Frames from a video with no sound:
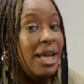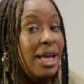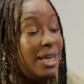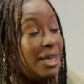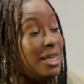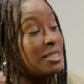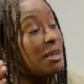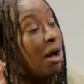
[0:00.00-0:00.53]

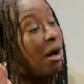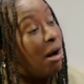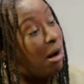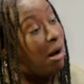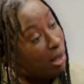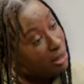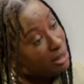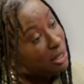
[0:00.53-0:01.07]
It is
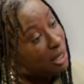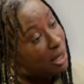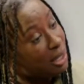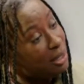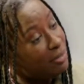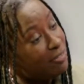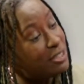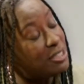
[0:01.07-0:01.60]
harder
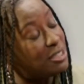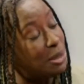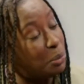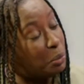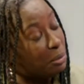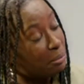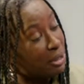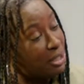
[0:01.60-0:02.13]
for some
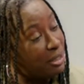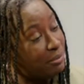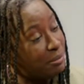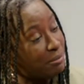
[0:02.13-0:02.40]
women.